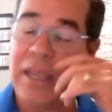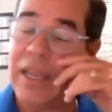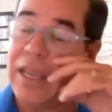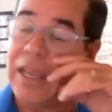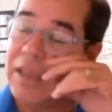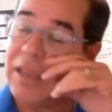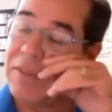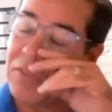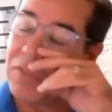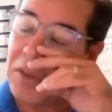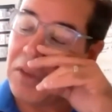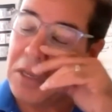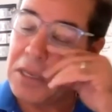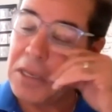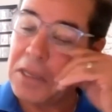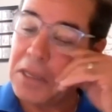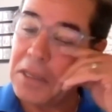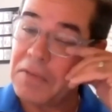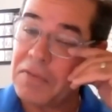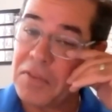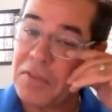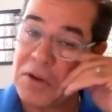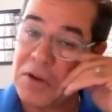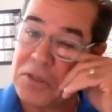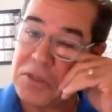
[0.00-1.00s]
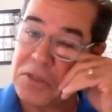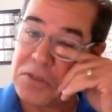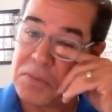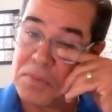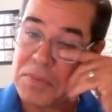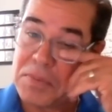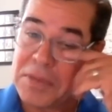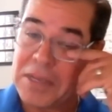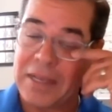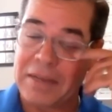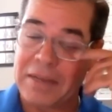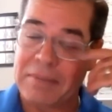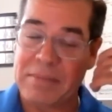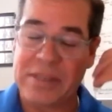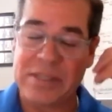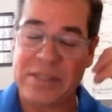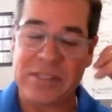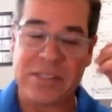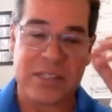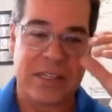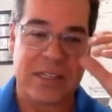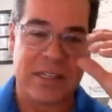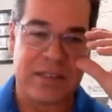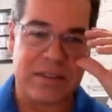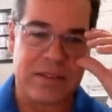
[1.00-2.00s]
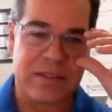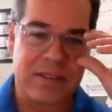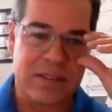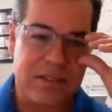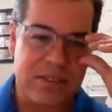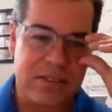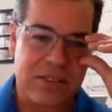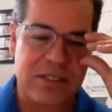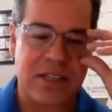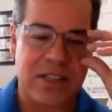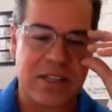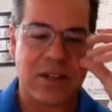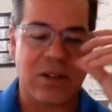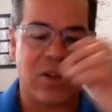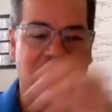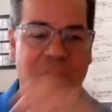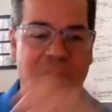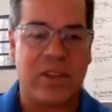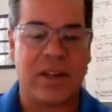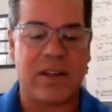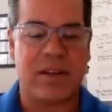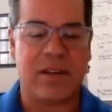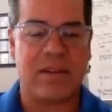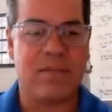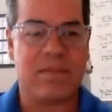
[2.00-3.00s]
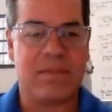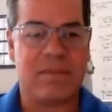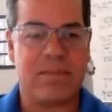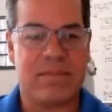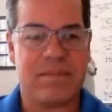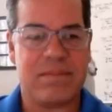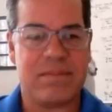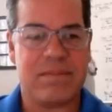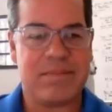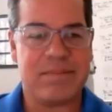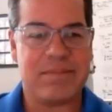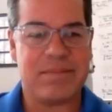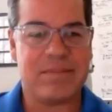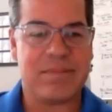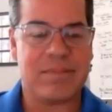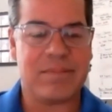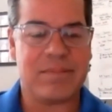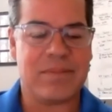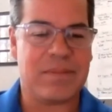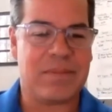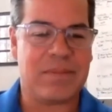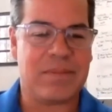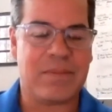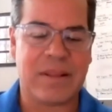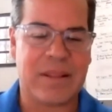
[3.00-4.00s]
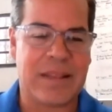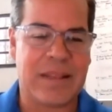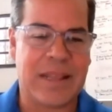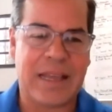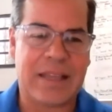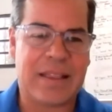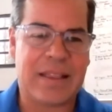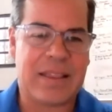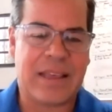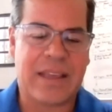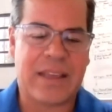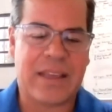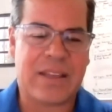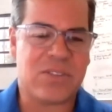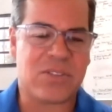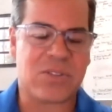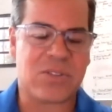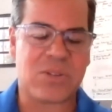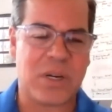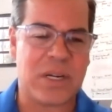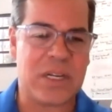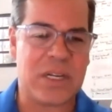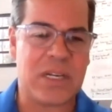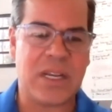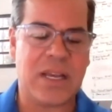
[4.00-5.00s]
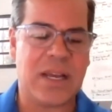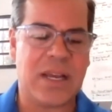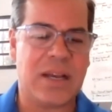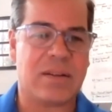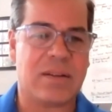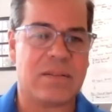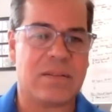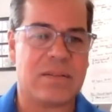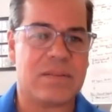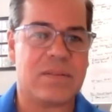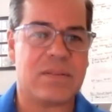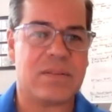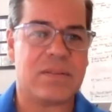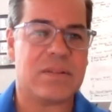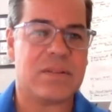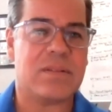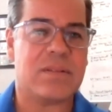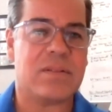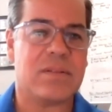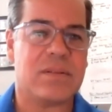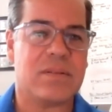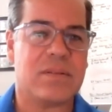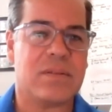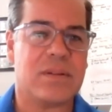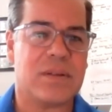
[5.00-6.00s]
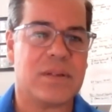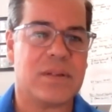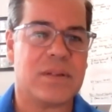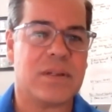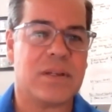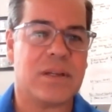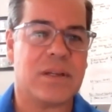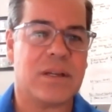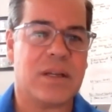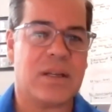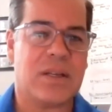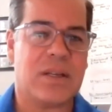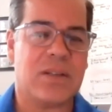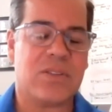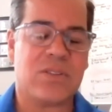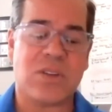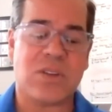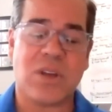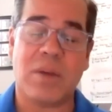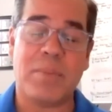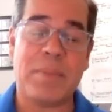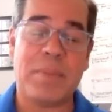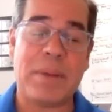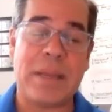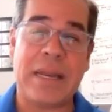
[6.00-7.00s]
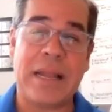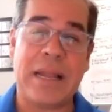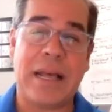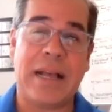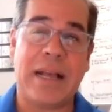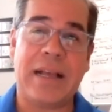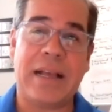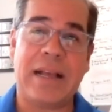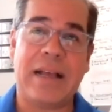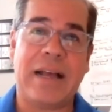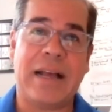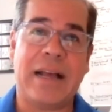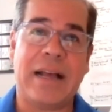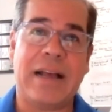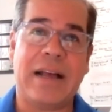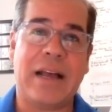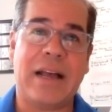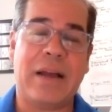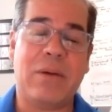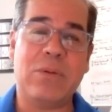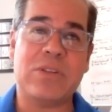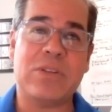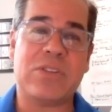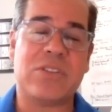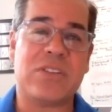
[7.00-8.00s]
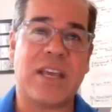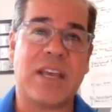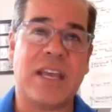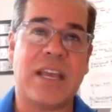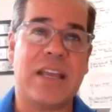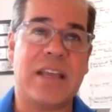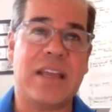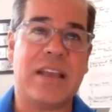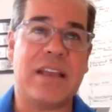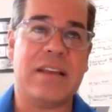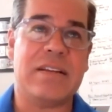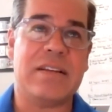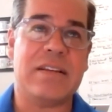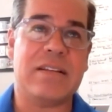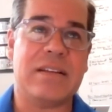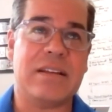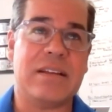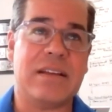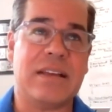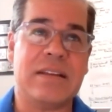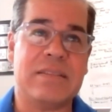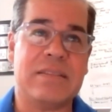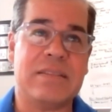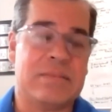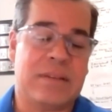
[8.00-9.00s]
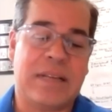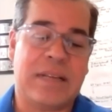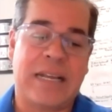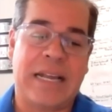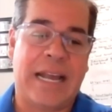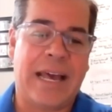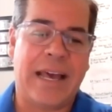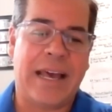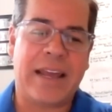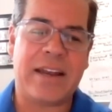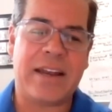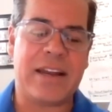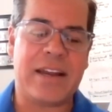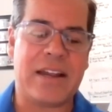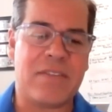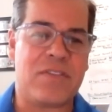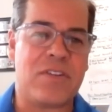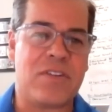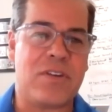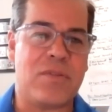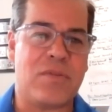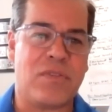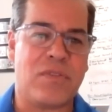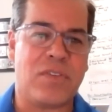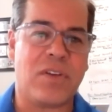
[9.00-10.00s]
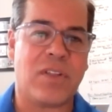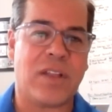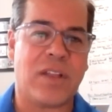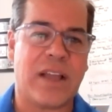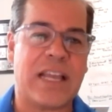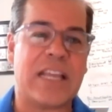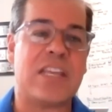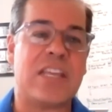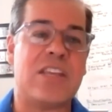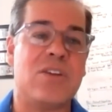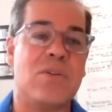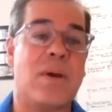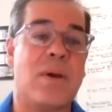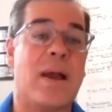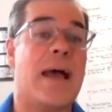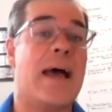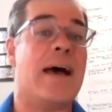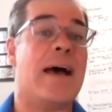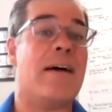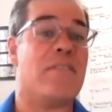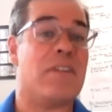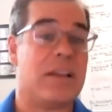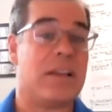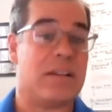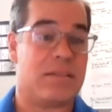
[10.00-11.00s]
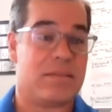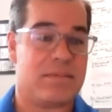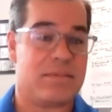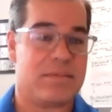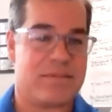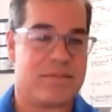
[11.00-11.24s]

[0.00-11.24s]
if there's a missing skill, then that they can screen you out. I mean, I would say add it if you feel like you have it.